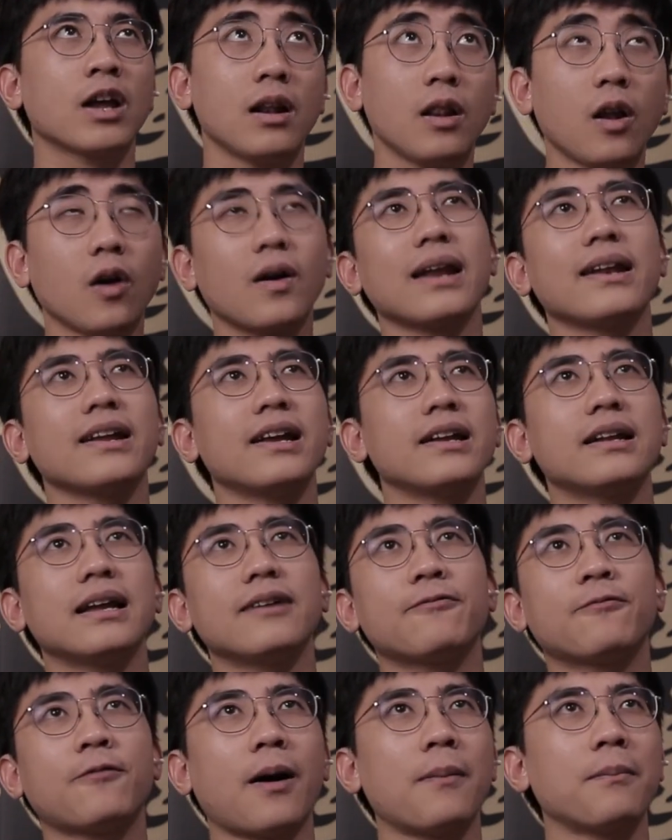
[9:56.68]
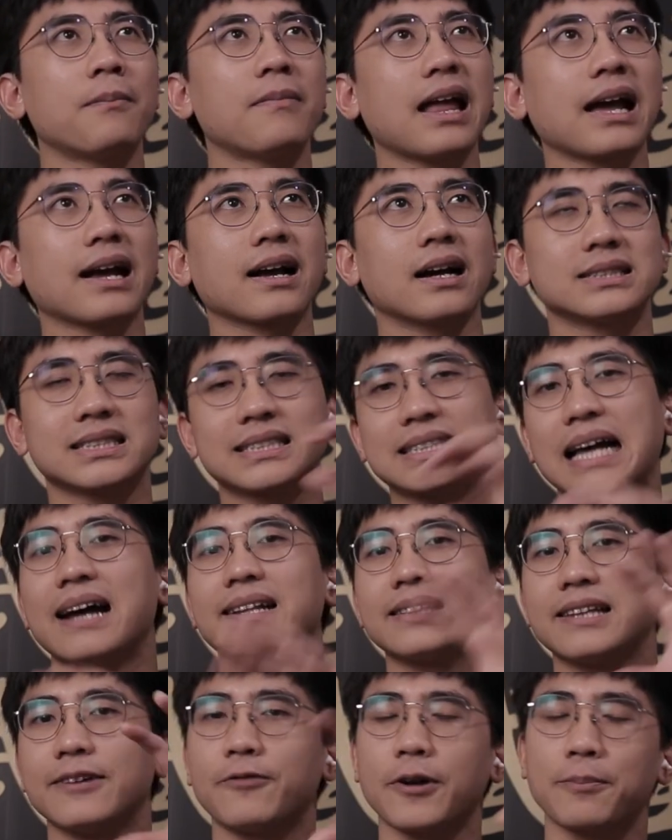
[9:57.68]
look at it from like a
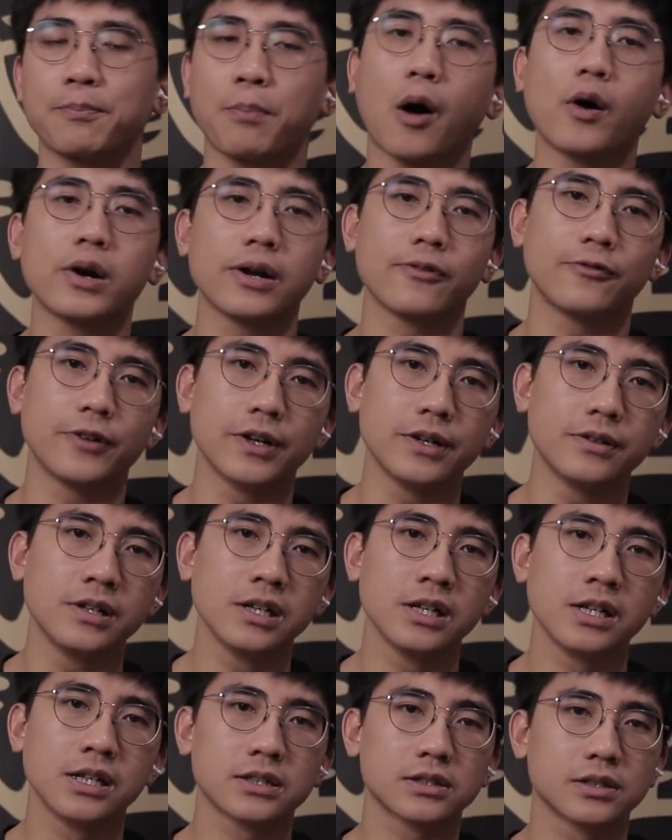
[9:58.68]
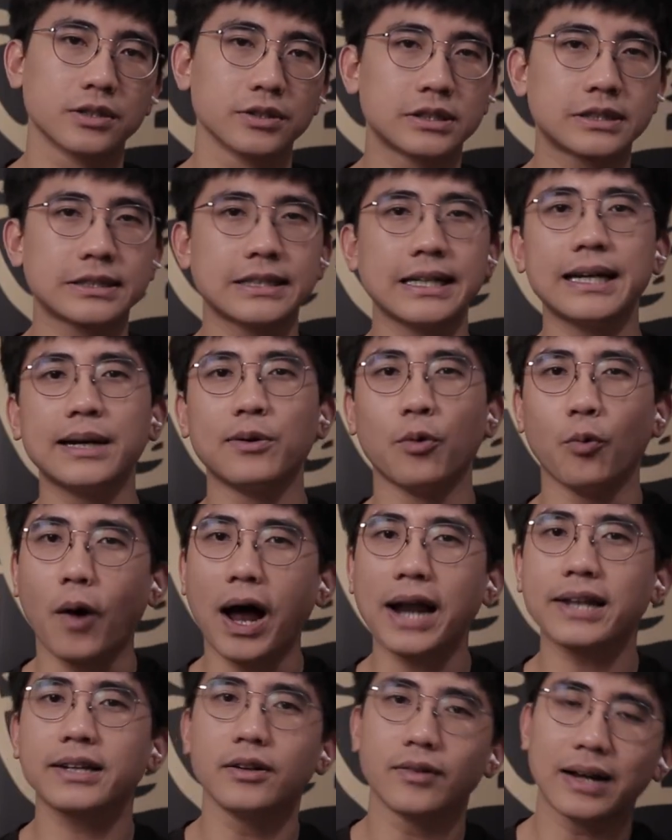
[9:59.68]
scientific point of view to see
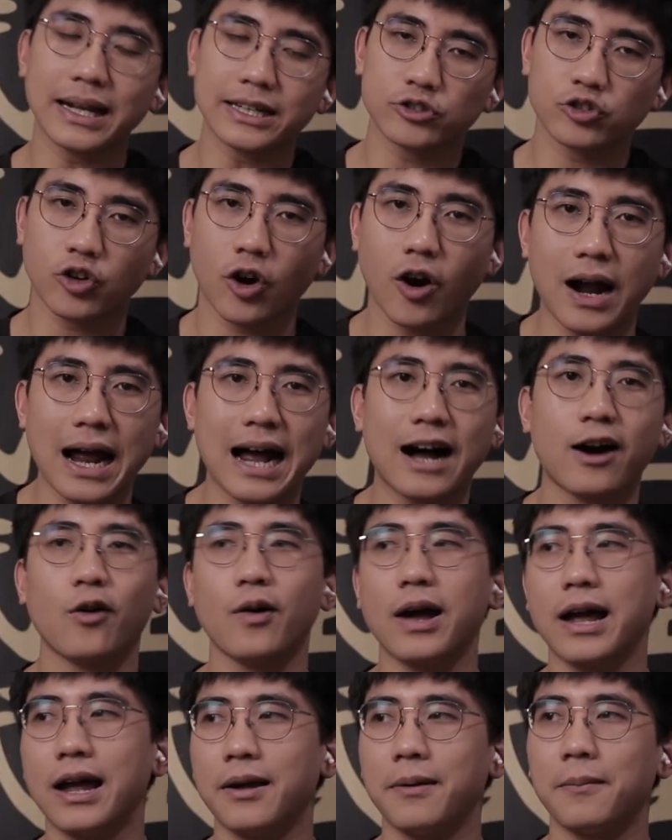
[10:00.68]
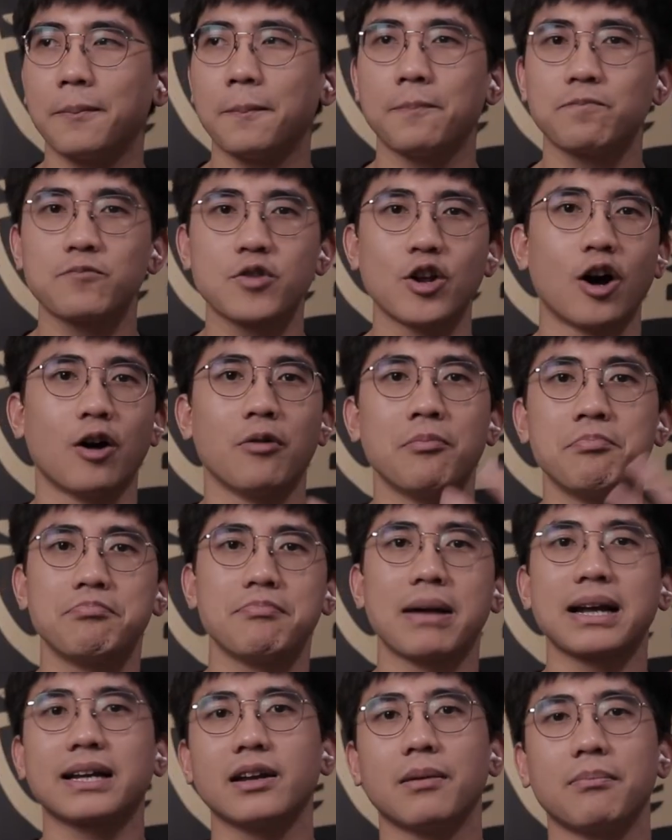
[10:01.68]
what you can draw out and
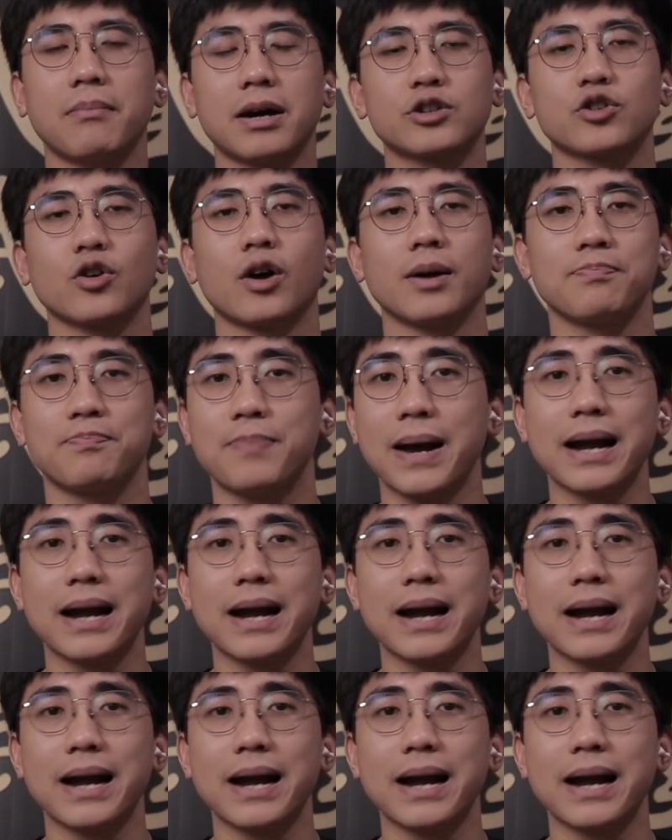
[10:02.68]
make your martial art